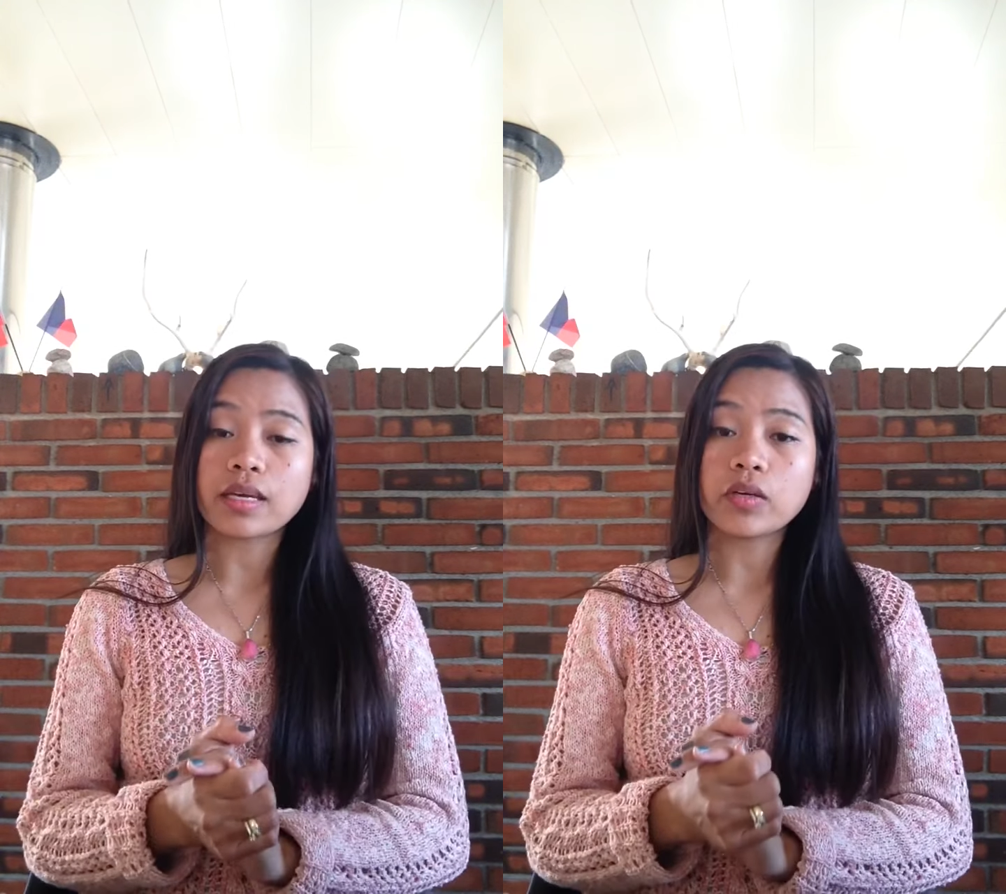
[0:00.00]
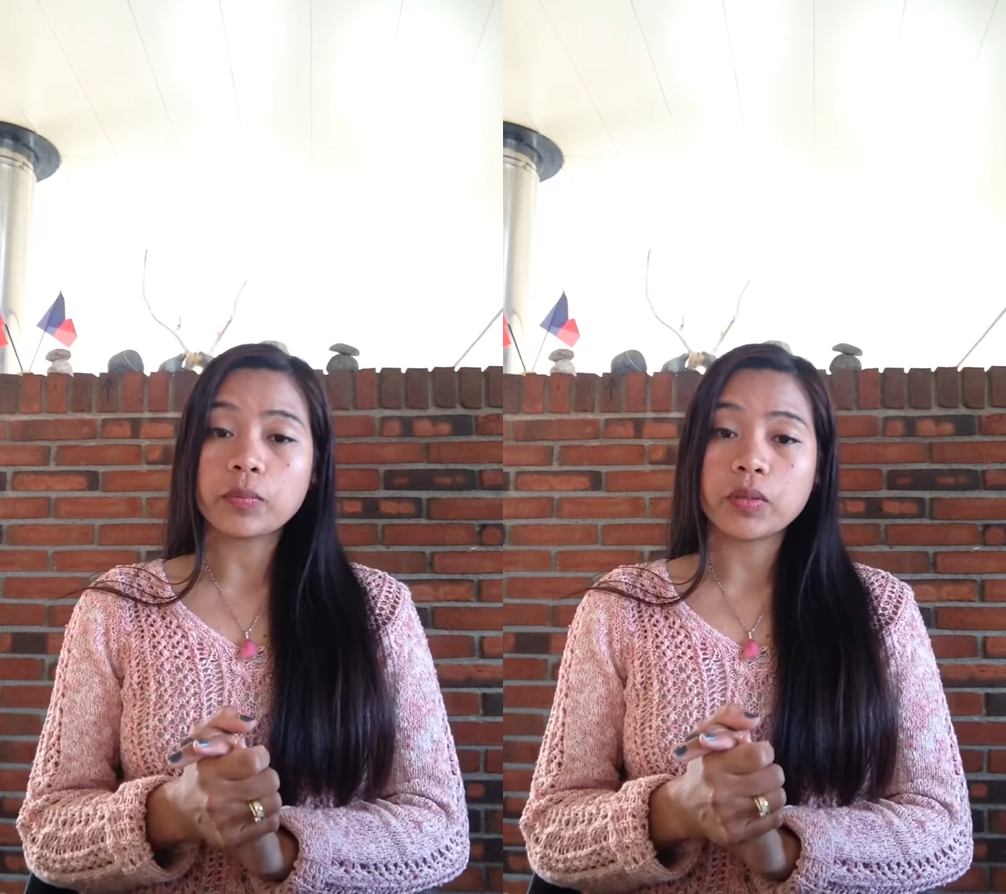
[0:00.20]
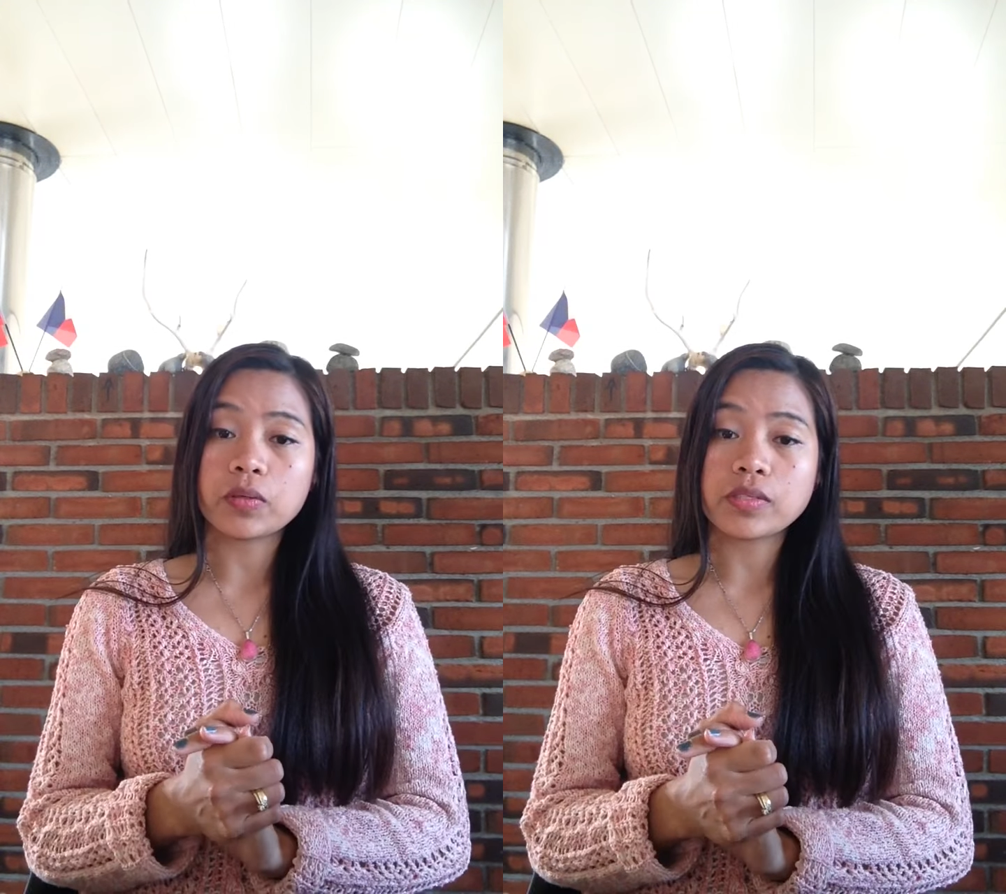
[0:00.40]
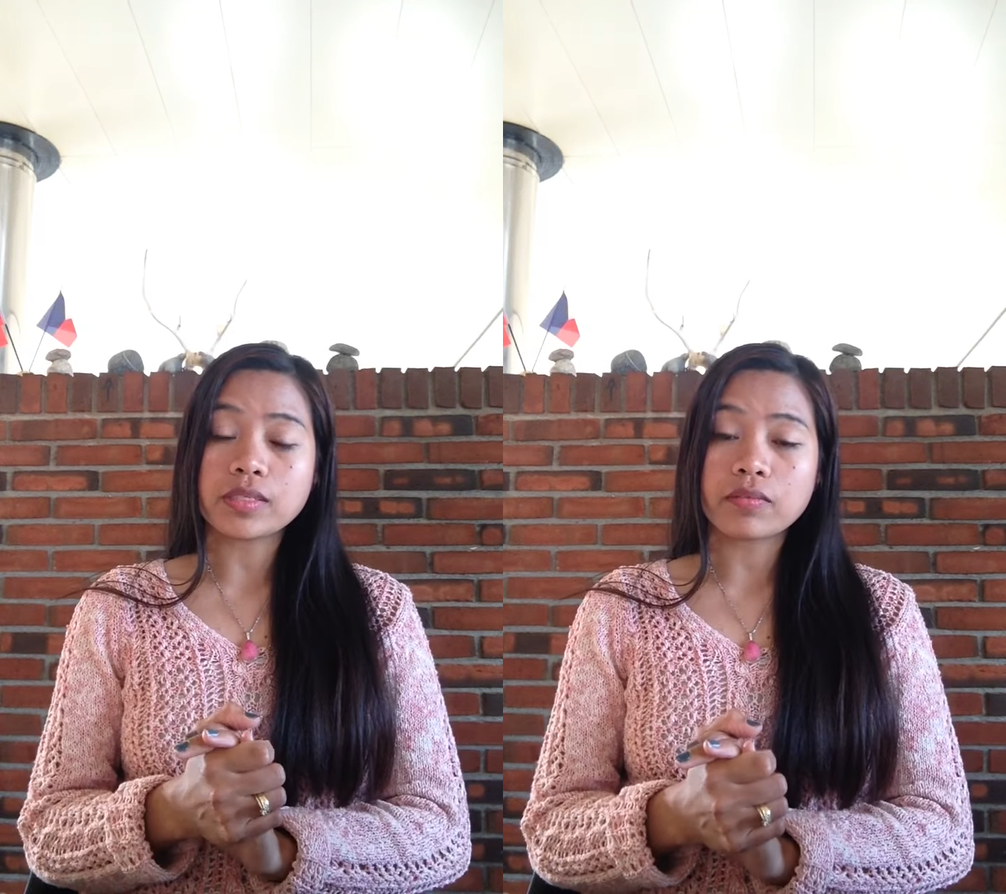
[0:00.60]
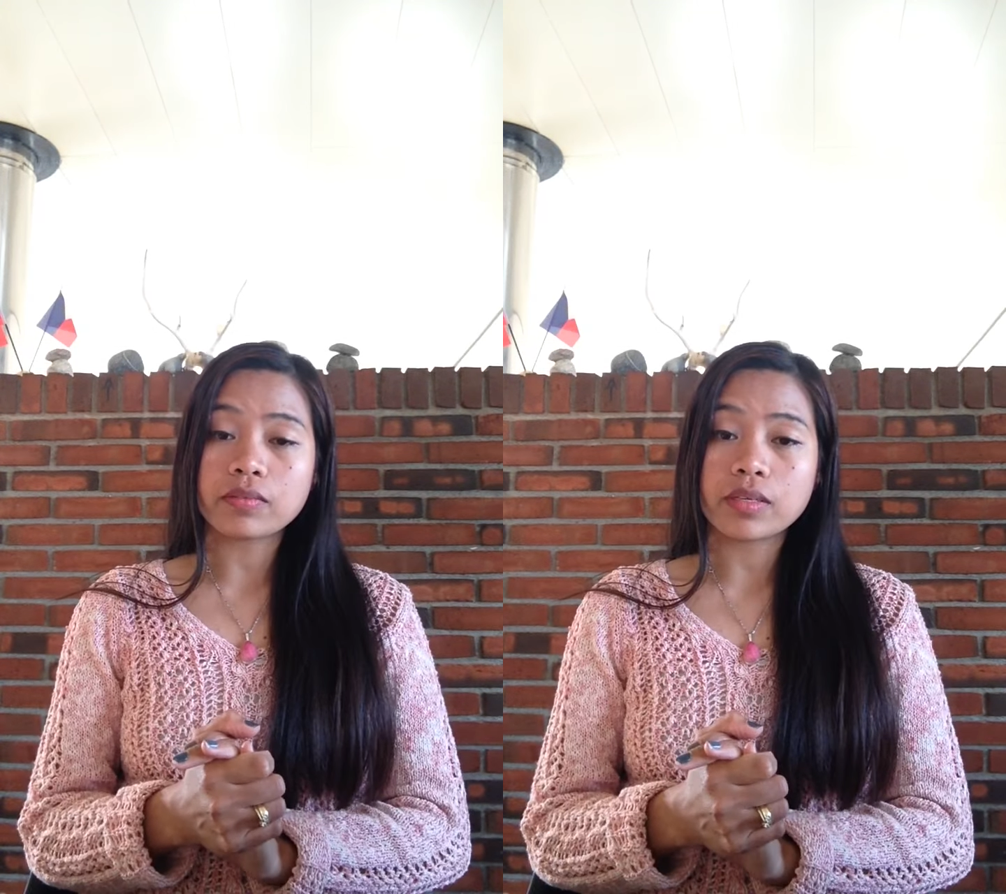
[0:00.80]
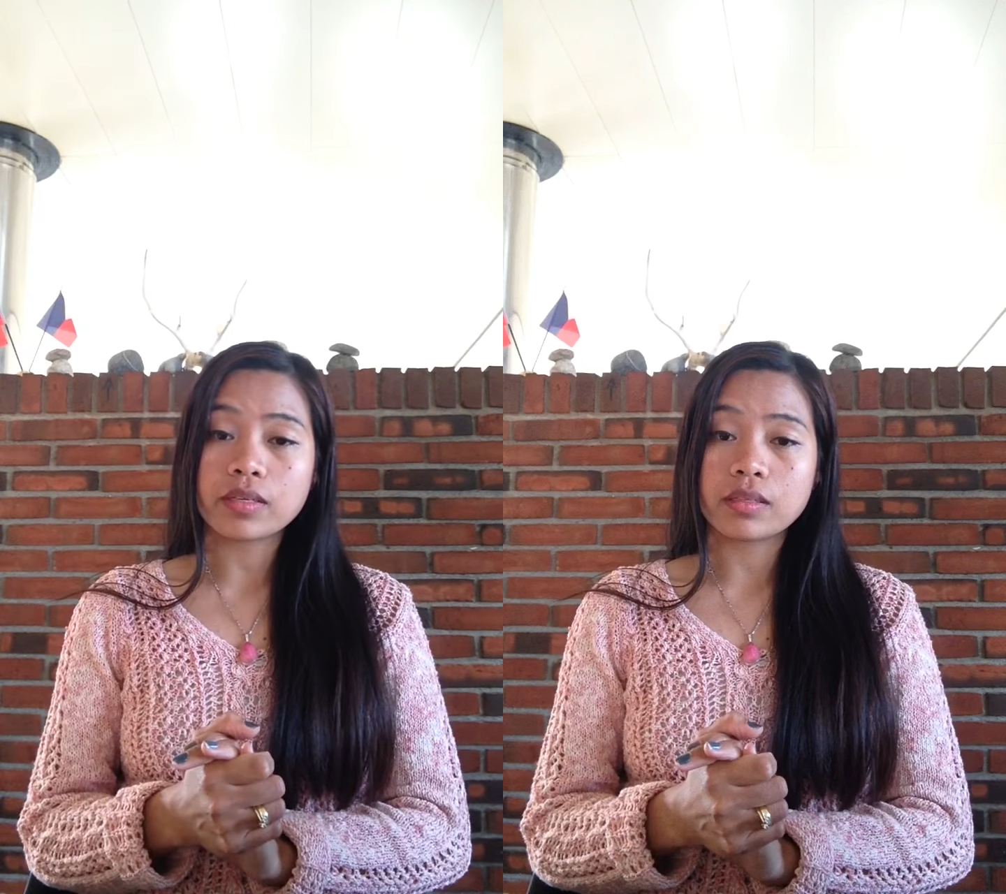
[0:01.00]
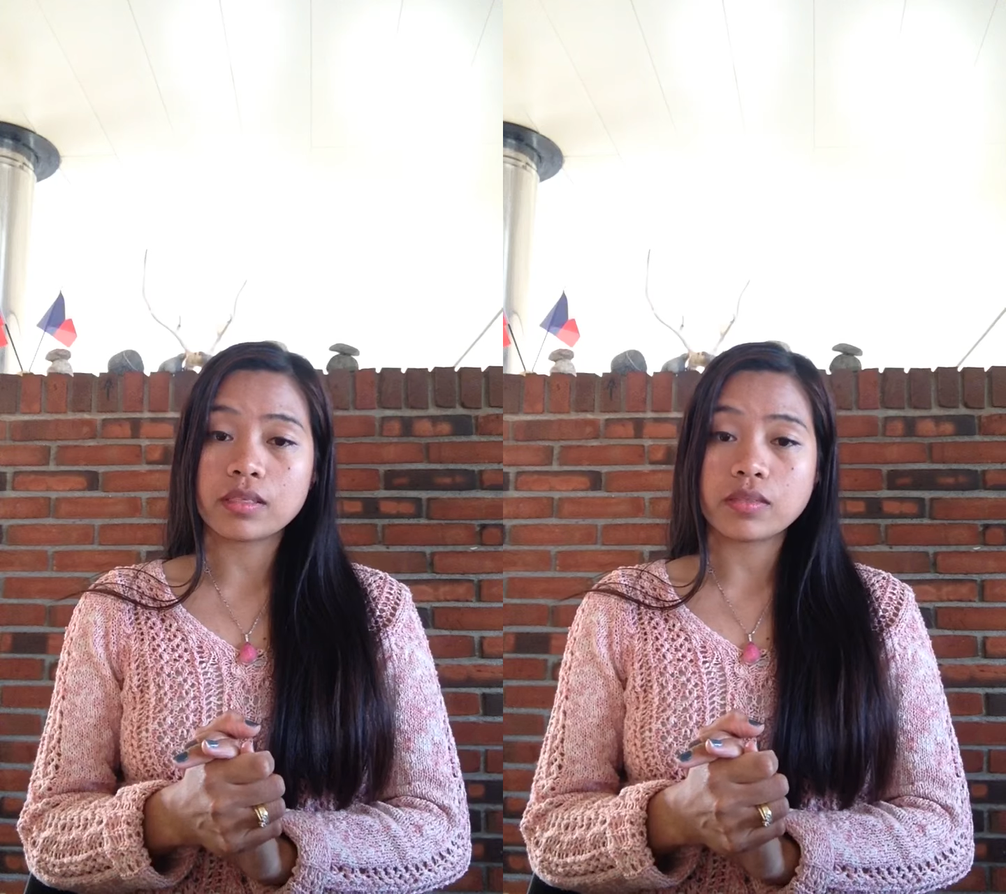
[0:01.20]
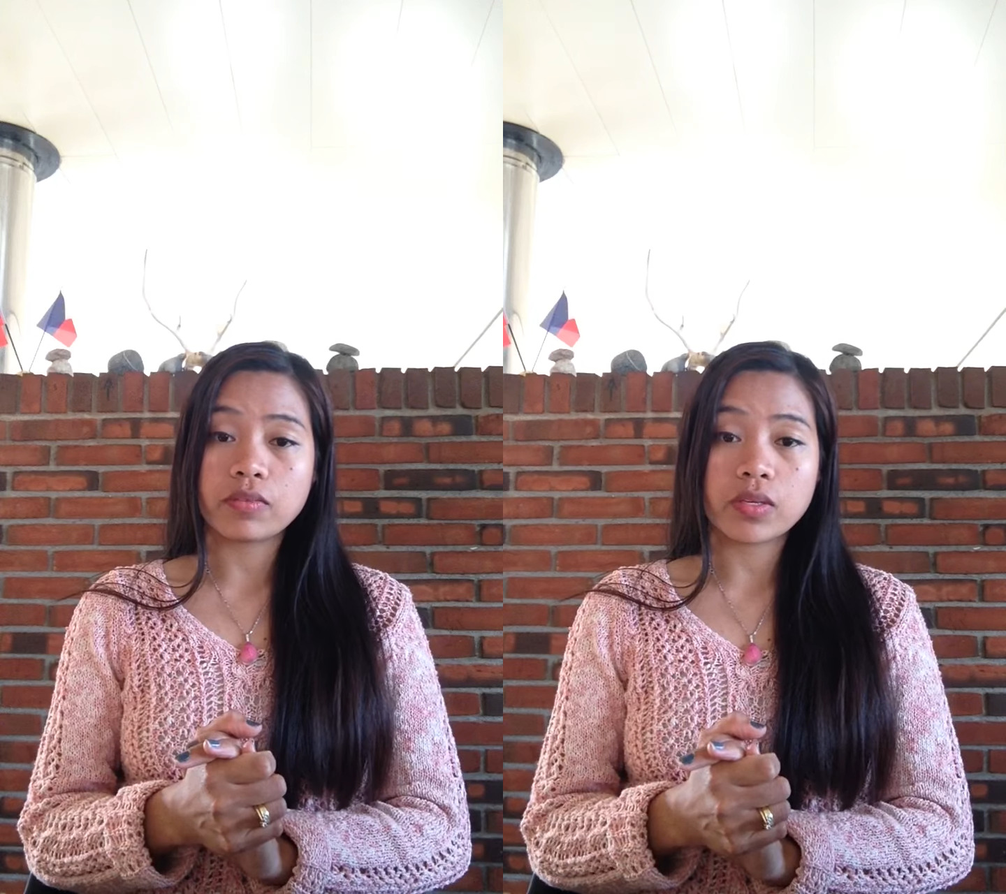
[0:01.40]
I hope you learned something in
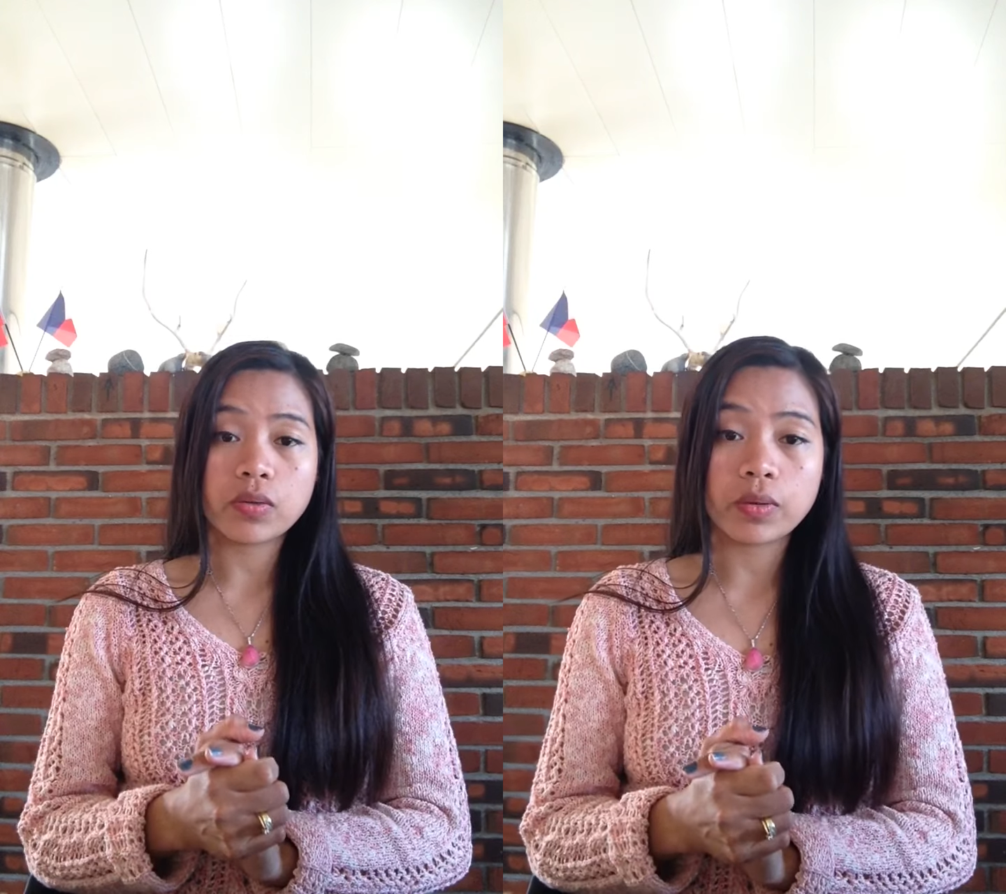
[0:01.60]
this video